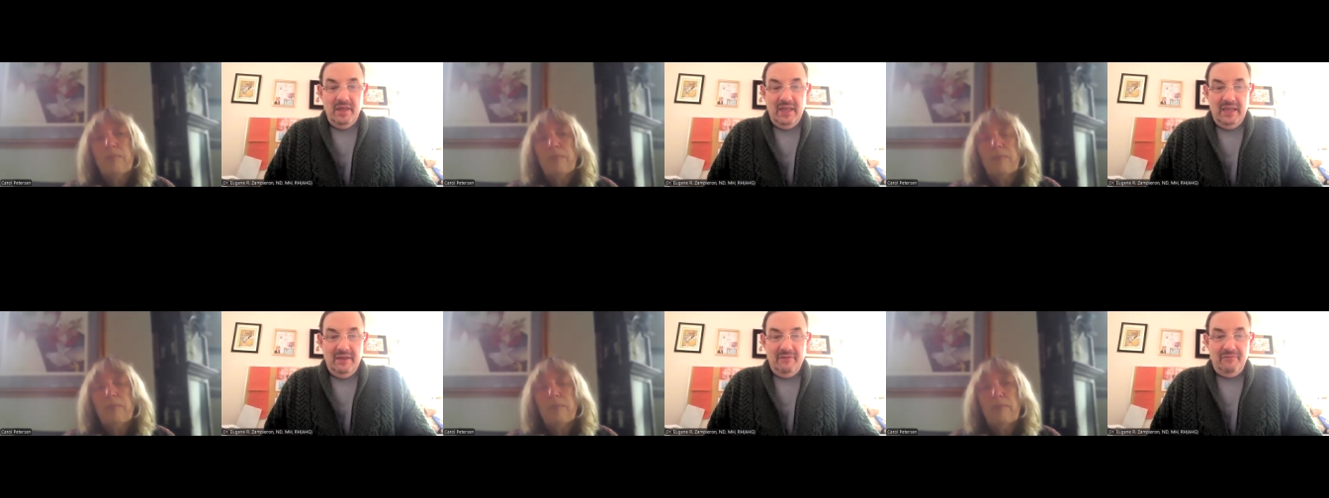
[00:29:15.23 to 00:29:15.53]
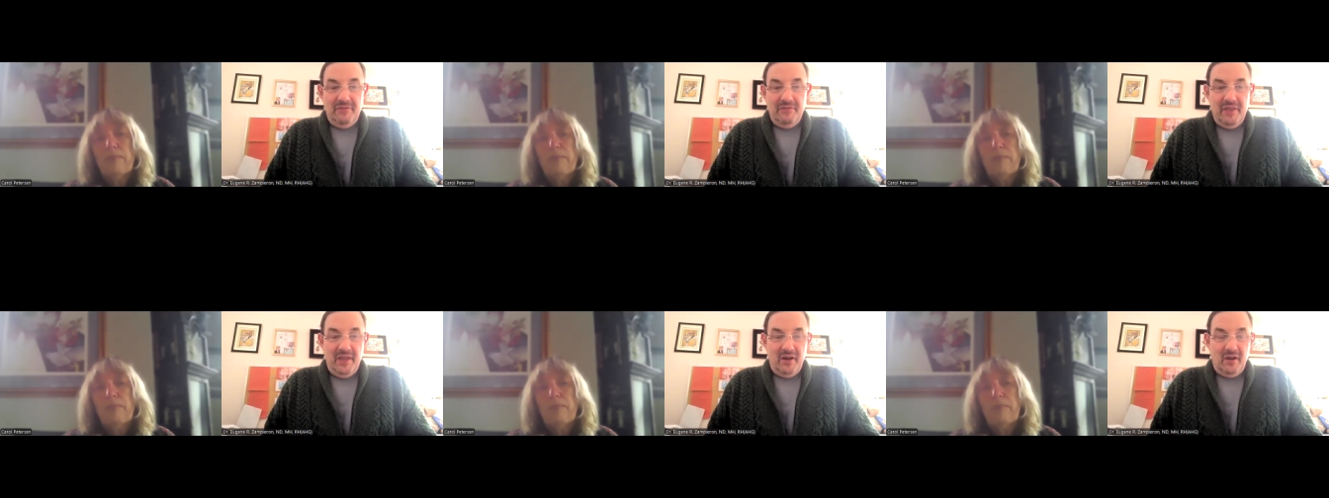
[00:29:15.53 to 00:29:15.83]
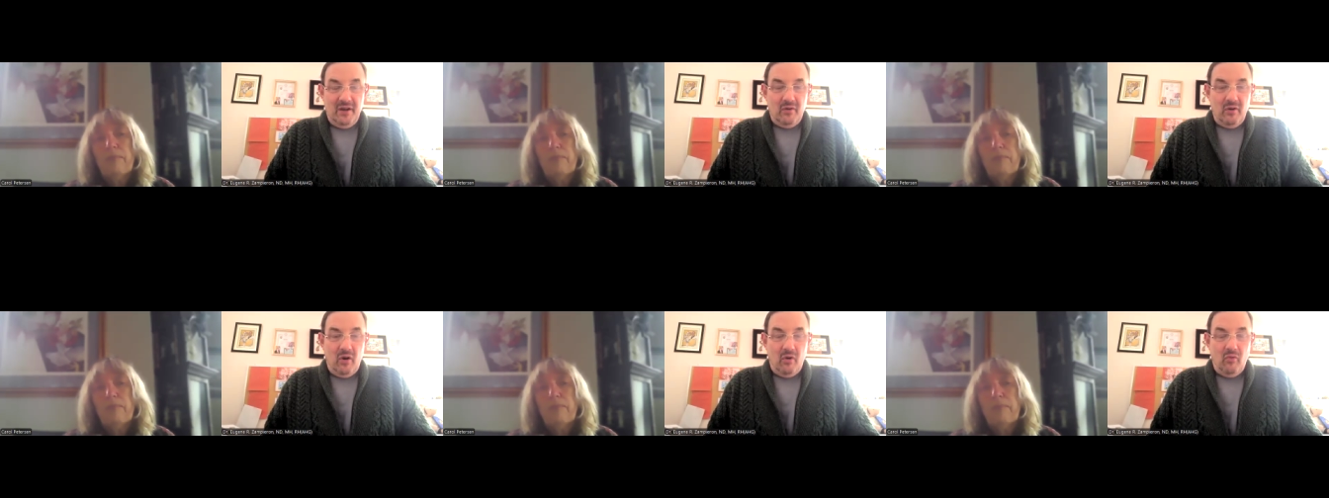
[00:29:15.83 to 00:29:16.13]
if
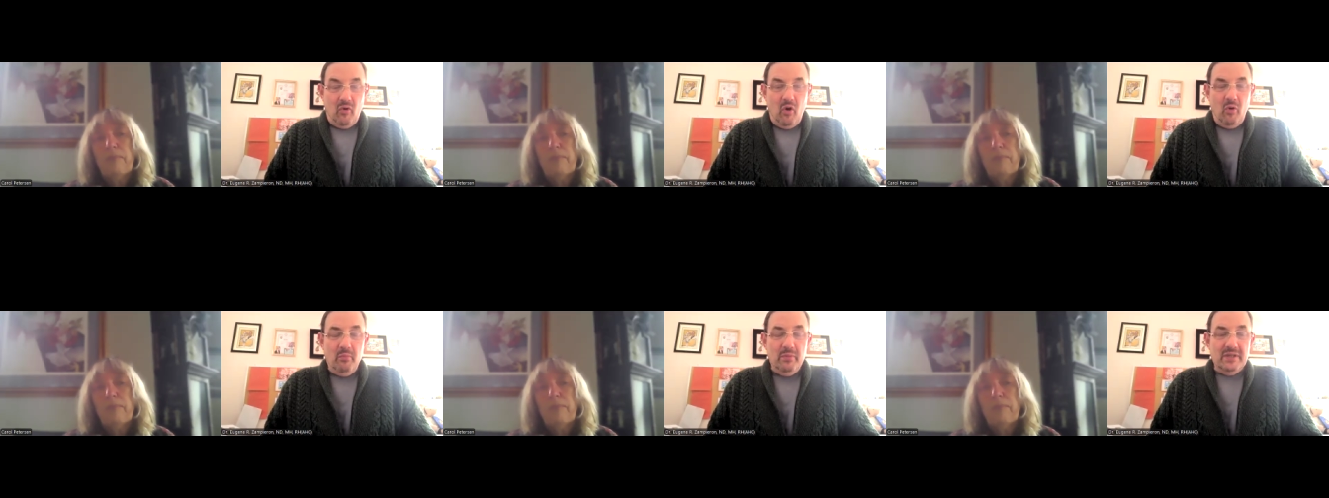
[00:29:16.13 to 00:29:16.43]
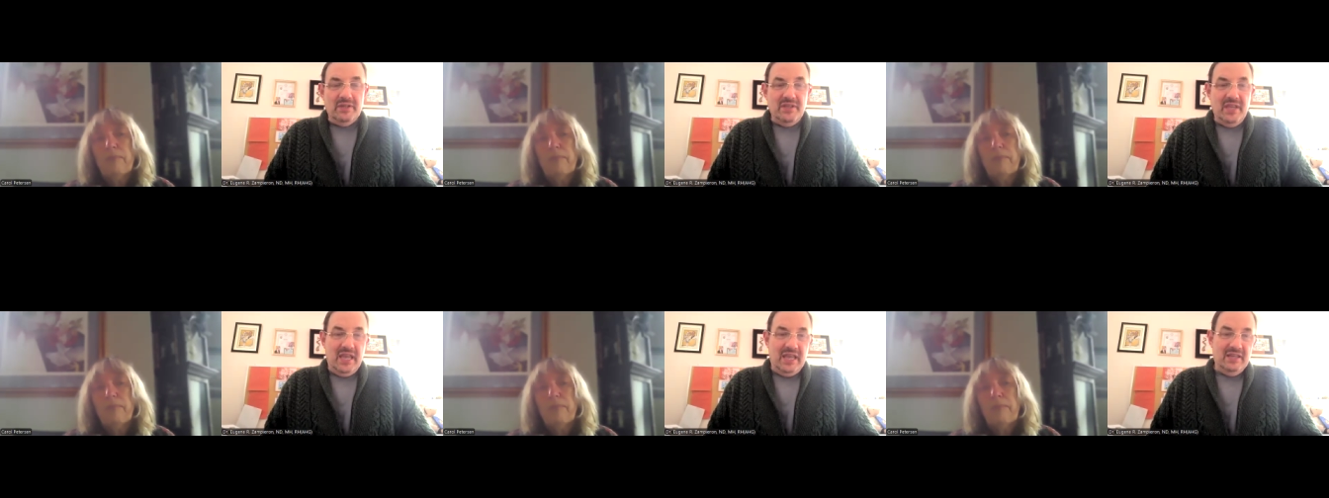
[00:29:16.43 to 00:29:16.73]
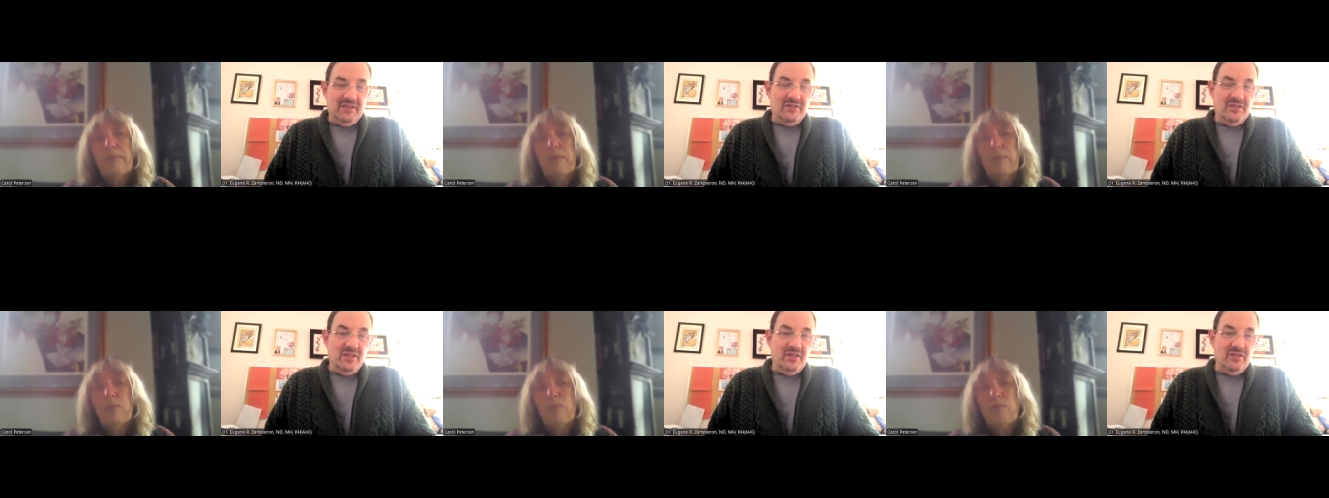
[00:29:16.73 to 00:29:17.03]
their
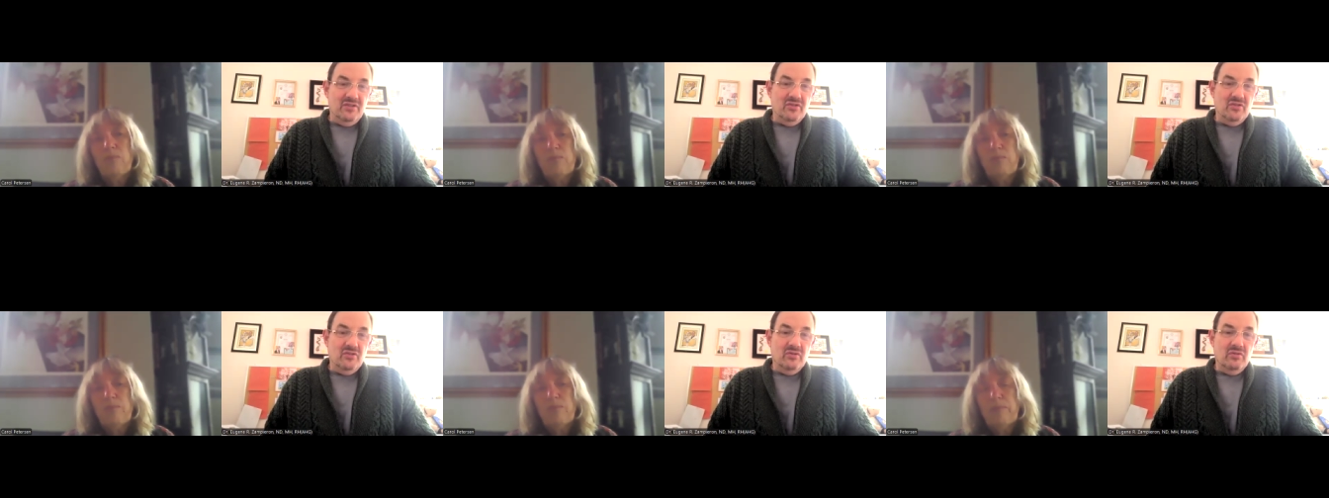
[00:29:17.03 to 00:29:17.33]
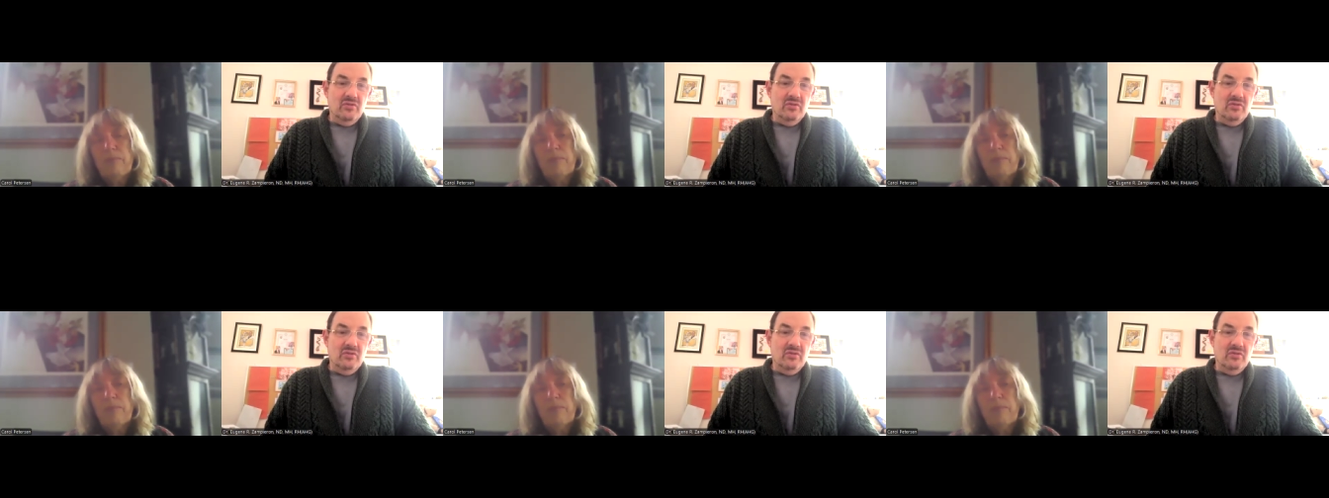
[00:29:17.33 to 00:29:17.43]
aromatase is